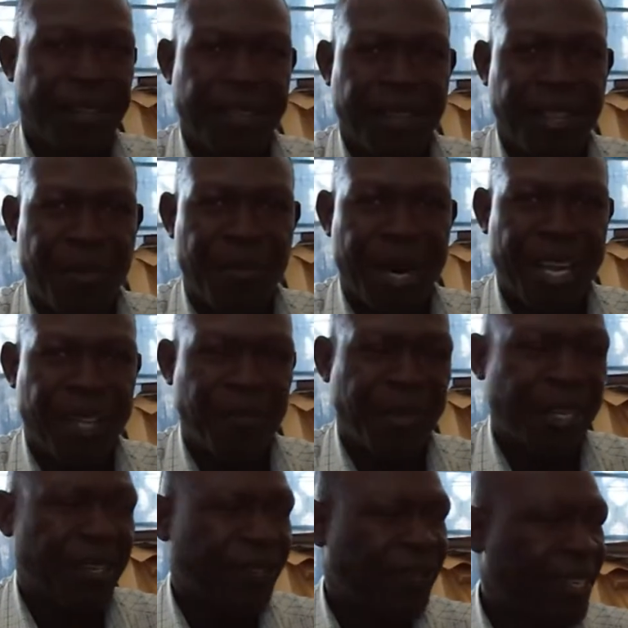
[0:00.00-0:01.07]
the
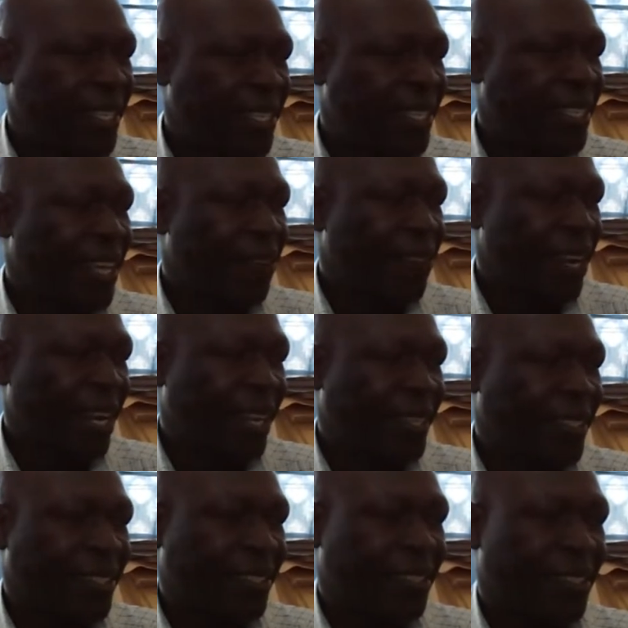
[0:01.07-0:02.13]
management of disease surveillance,
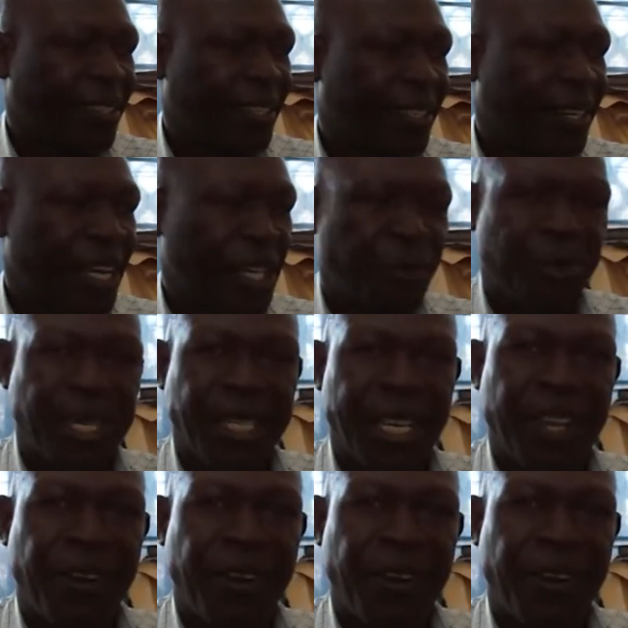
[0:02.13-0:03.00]
especially